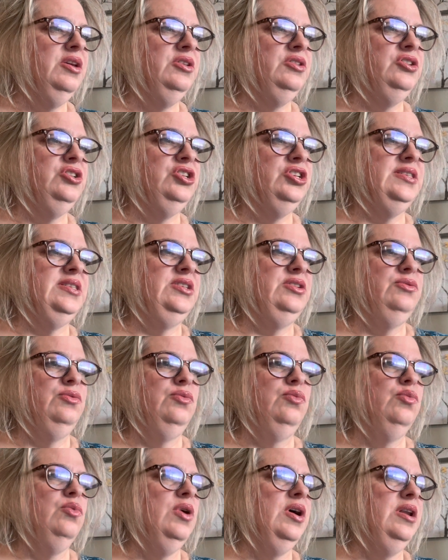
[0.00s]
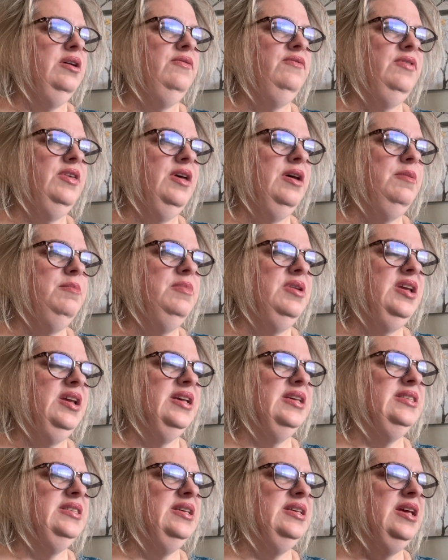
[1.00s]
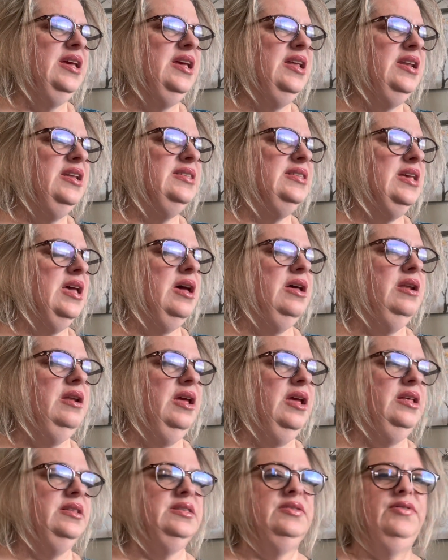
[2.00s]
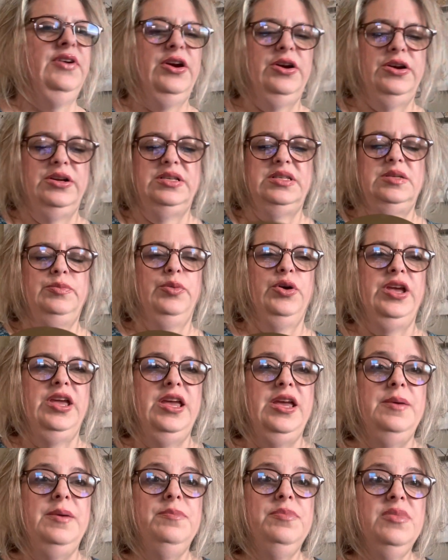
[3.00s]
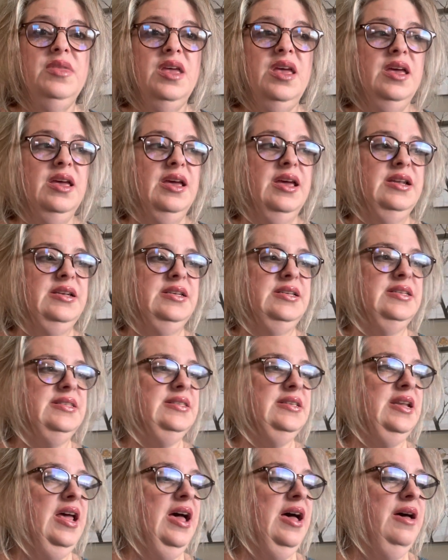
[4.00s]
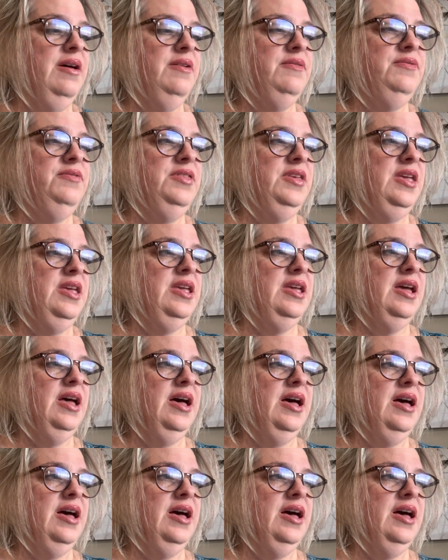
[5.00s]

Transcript: just do one of them because it is it's very springy. It doesn't have the